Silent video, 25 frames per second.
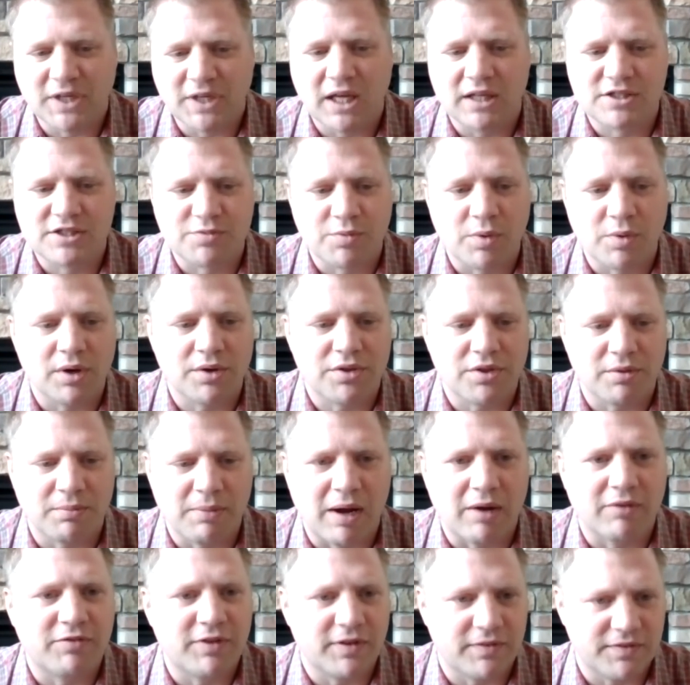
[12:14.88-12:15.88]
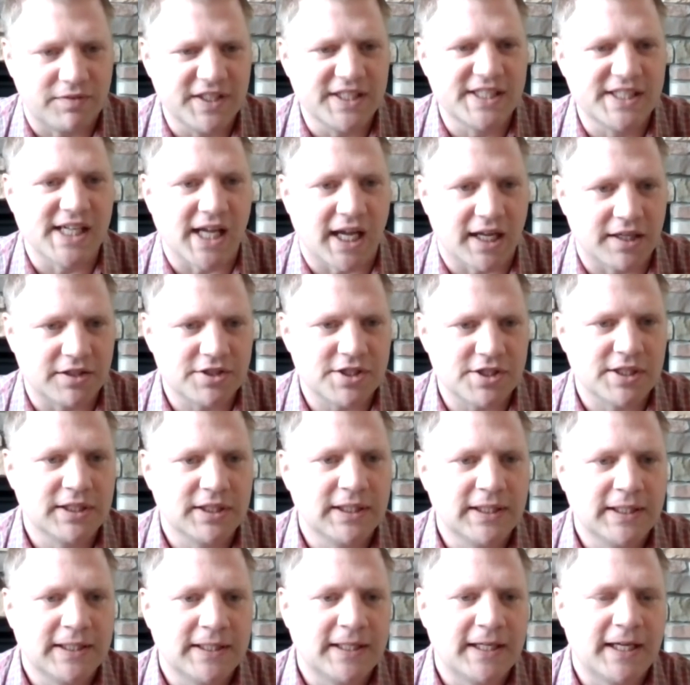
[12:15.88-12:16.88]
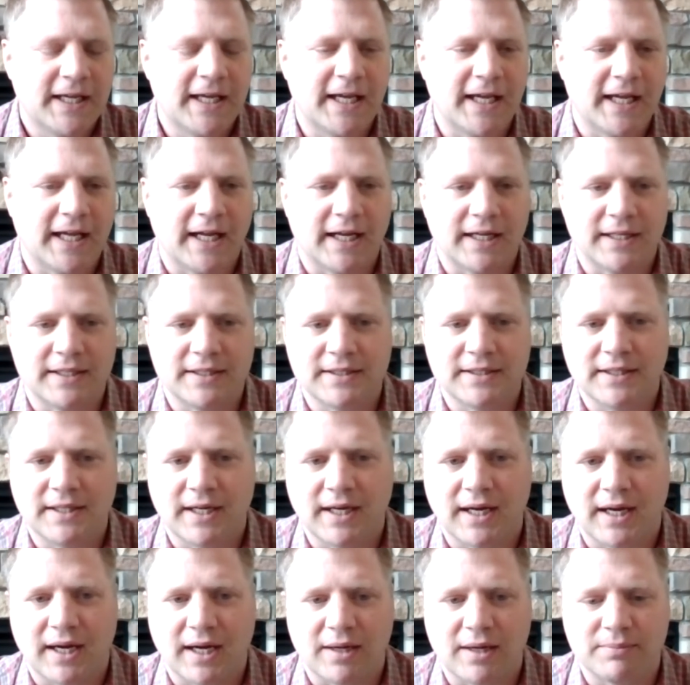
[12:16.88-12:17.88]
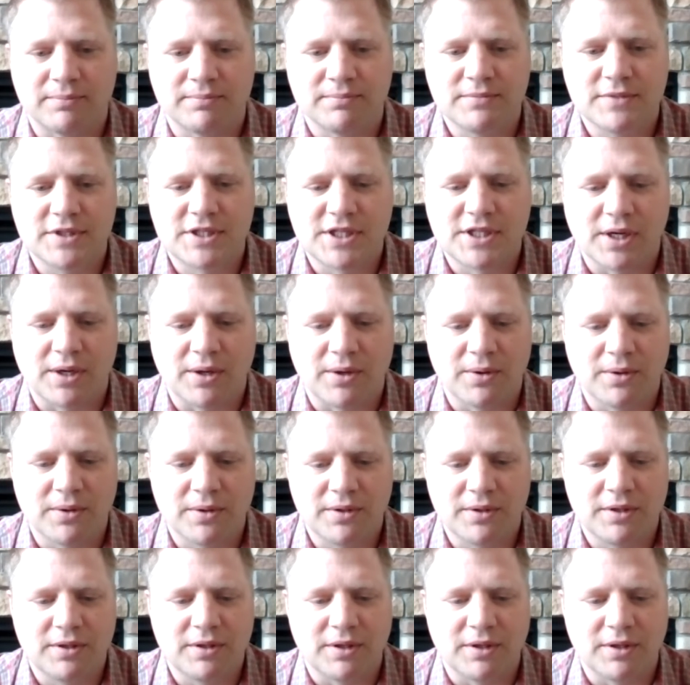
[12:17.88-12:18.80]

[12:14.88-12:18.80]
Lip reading: It's worth about 50 cents. And so,